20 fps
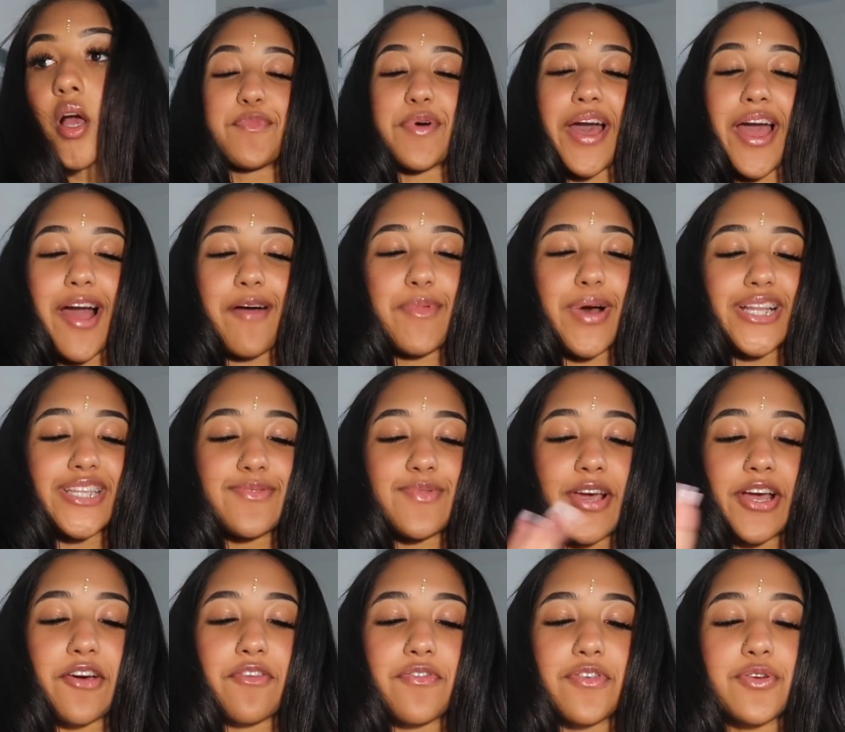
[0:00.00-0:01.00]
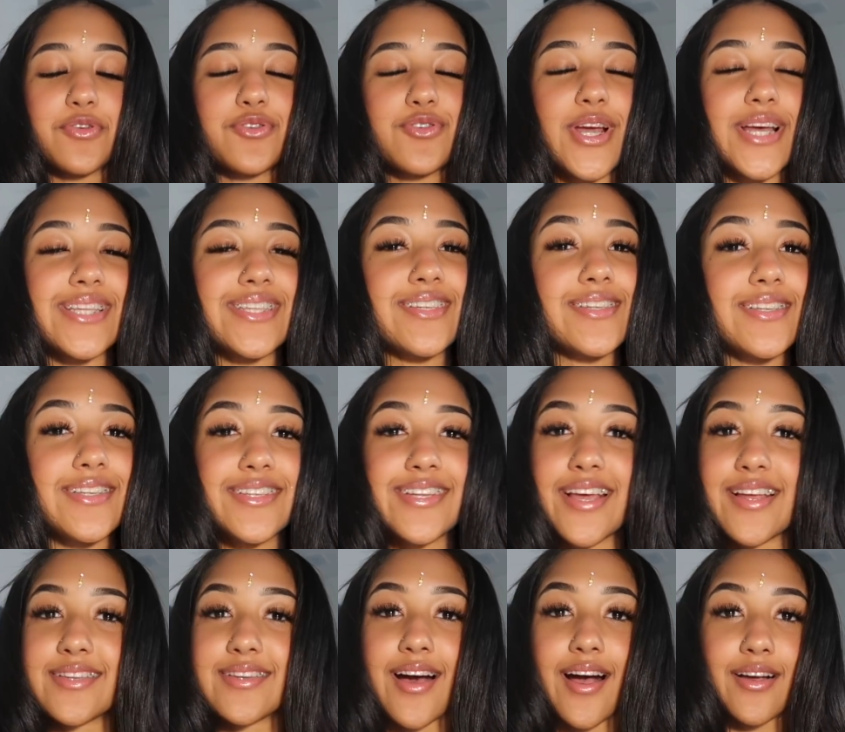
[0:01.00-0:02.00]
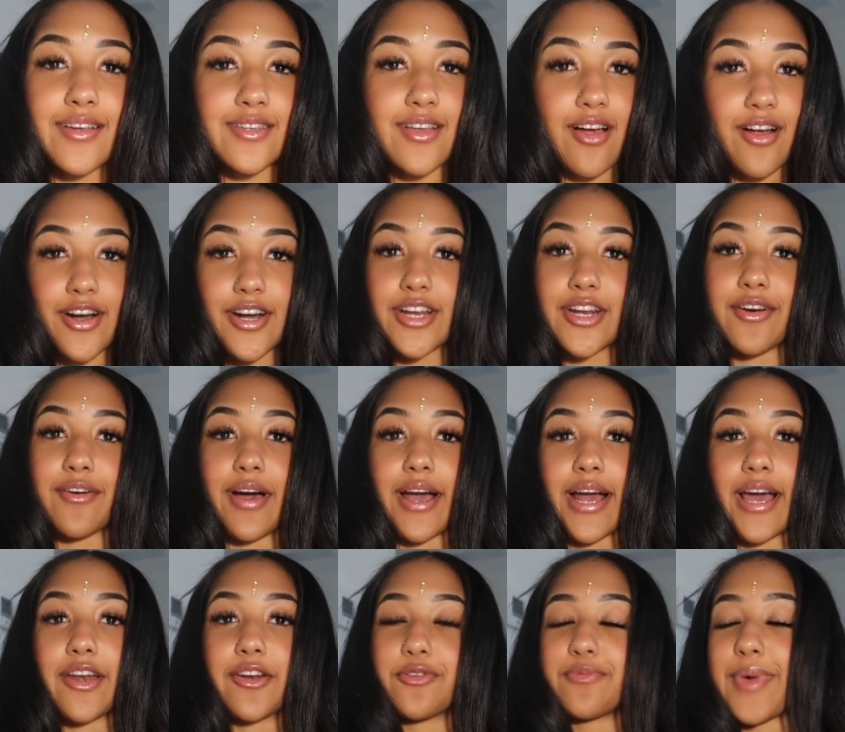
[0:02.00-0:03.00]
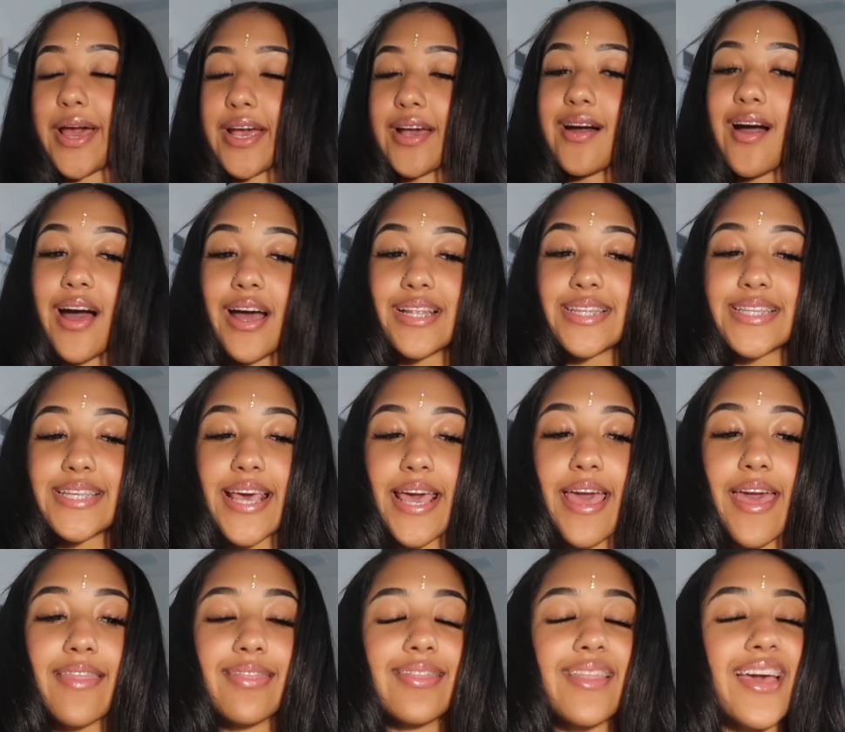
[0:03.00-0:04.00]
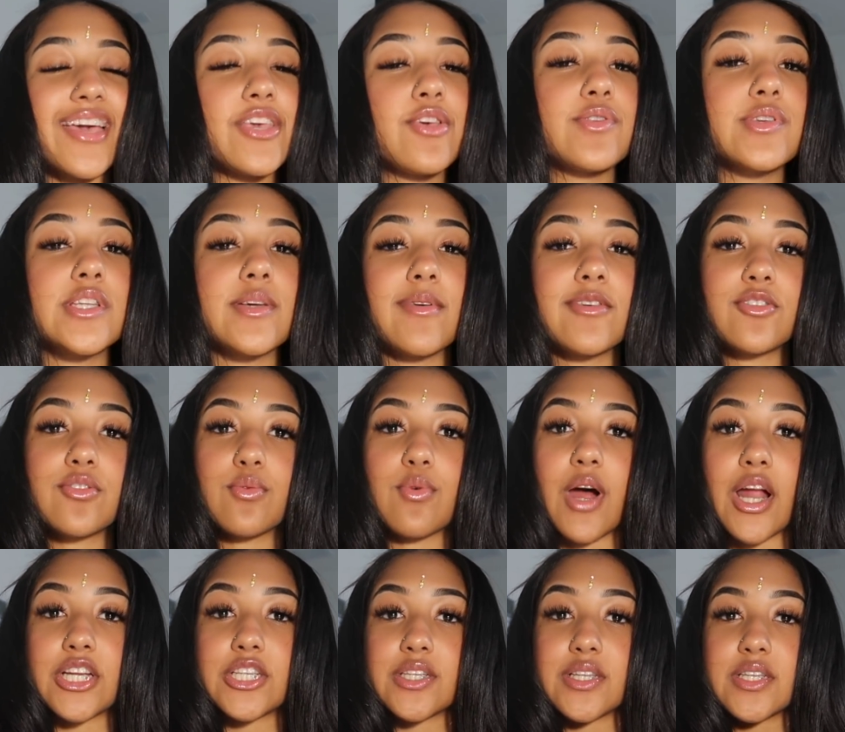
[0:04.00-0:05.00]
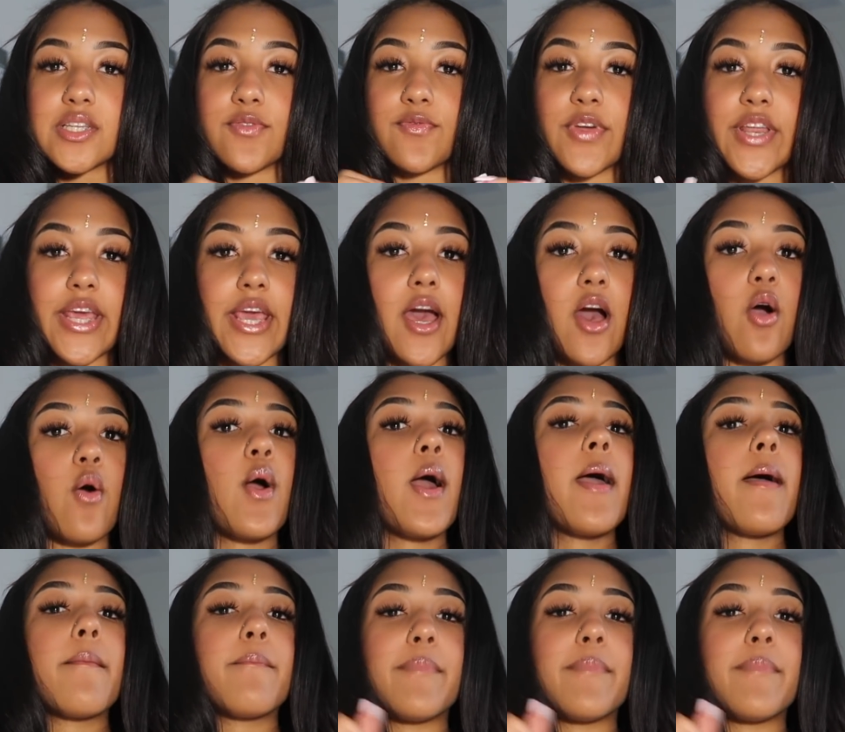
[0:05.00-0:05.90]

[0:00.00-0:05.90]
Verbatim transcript: But I'm about to make a few transition TikToks. Y'all already know I gotta do my content. Thank you so much for watching this video.